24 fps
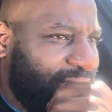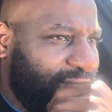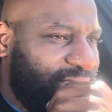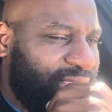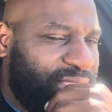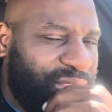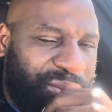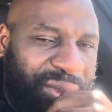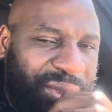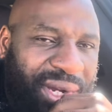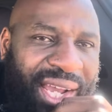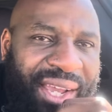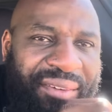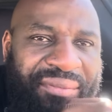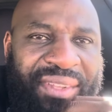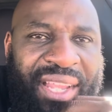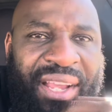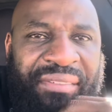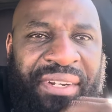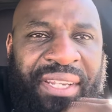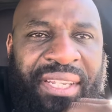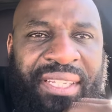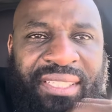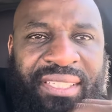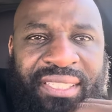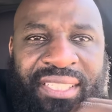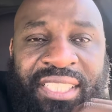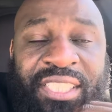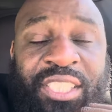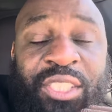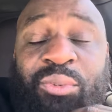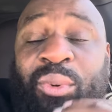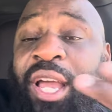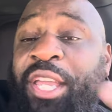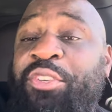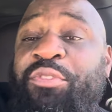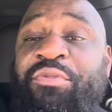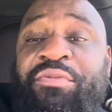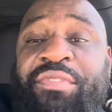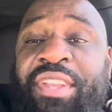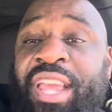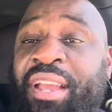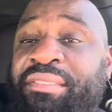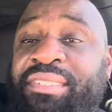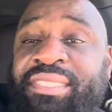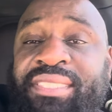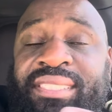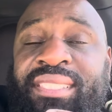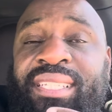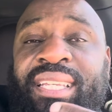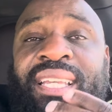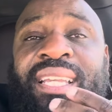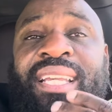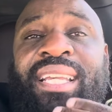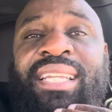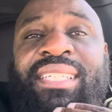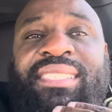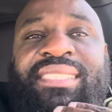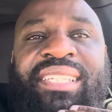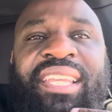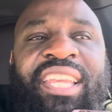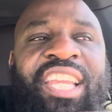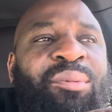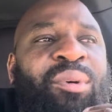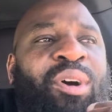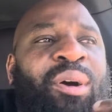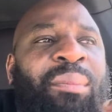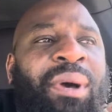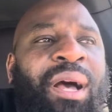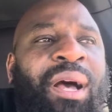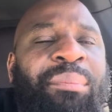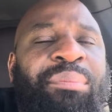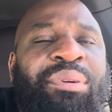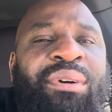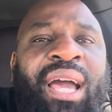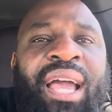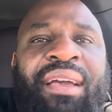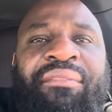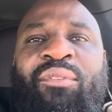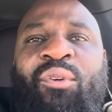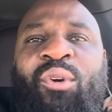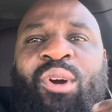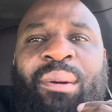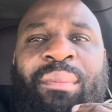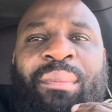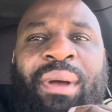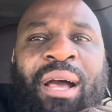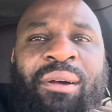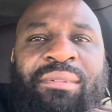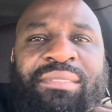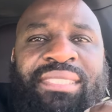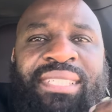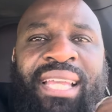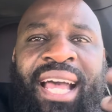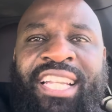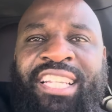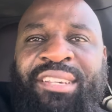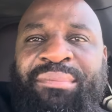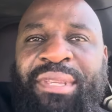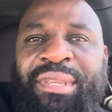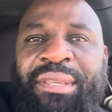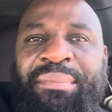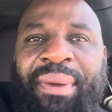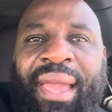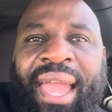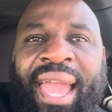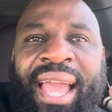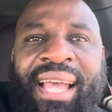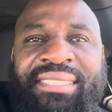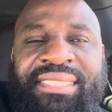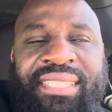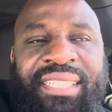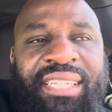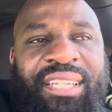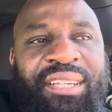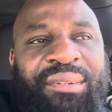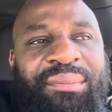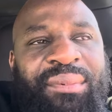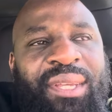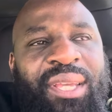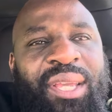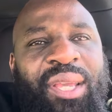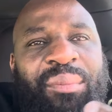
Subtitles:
This is why you've never seen him on my platform outside of me passing him,